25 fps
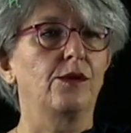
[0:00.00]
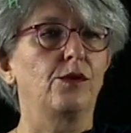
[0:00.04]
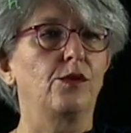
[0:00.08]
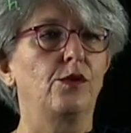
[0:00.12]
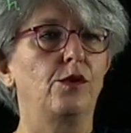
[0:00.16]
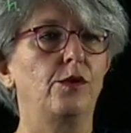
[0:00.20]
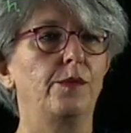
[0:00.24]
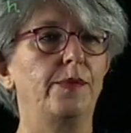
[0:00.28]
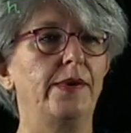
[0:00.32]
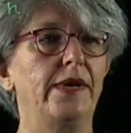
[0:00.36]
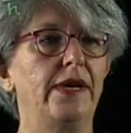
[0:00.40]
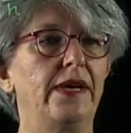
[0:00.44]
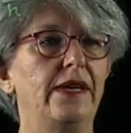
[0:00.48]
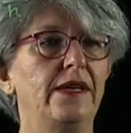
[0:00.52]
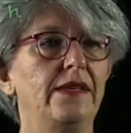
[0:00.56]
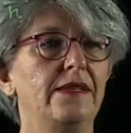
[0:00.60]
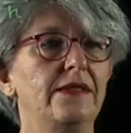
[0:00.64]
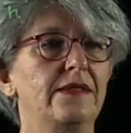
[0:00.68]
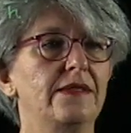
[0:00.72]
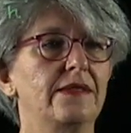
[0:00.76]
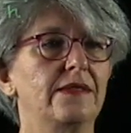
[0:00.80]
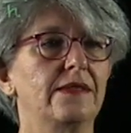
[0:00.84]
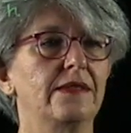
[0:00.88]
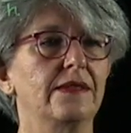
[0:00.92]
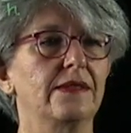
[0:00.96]

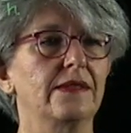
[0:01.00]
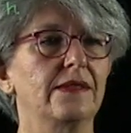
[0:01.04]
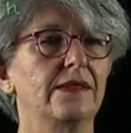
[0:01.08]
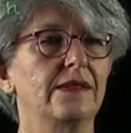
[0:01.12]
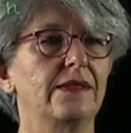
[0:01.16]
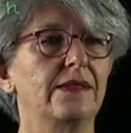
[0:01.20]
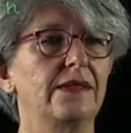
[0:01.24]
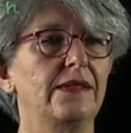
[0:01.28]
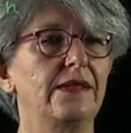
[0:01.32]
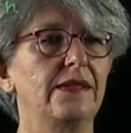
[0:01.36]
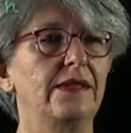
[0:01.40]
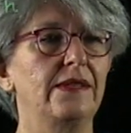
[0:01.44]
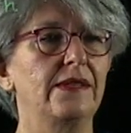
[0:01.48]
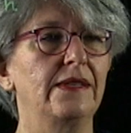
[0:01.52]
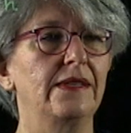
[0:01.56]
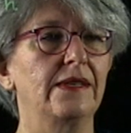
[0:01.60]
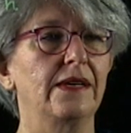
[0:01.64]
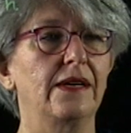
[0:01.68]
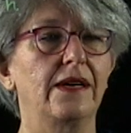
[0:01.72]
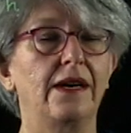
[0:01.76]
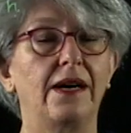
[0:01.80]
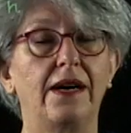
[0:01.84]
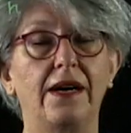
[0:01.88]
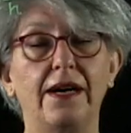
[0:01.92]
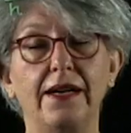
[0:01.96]
obeys the
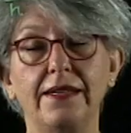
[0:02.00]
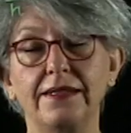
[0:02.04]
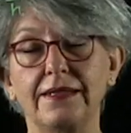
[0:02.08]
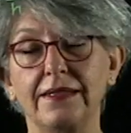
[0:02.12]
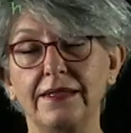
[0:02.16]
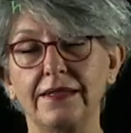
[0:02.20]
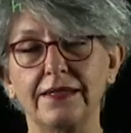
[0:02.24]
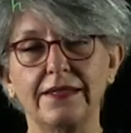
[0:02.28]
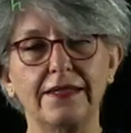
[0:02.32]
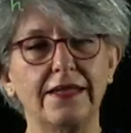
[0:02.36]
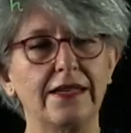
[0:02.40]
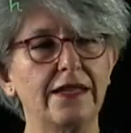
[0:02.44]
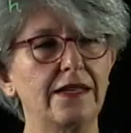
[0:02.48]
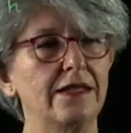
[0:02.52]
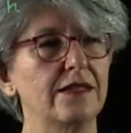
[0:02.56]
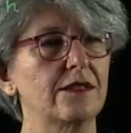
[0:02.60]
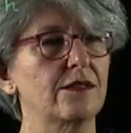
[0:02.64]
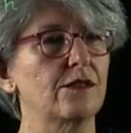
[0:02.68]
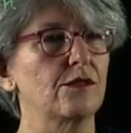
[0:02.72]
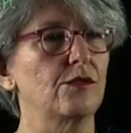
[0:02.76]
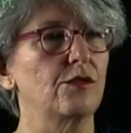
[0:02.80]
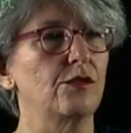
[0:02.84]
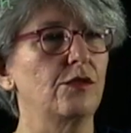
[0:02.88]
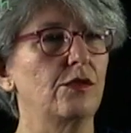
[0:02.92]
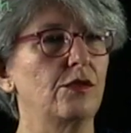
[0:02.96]
ideal
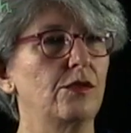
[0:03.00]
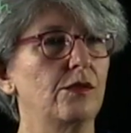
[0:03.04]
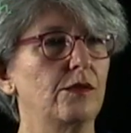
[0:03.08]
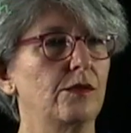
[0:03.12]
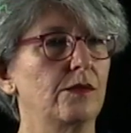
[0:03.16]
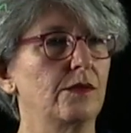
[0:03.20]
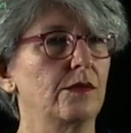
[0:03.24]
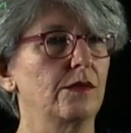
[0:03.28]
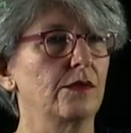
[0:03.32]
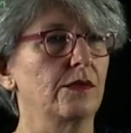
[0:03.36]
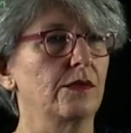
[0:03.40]
gas law.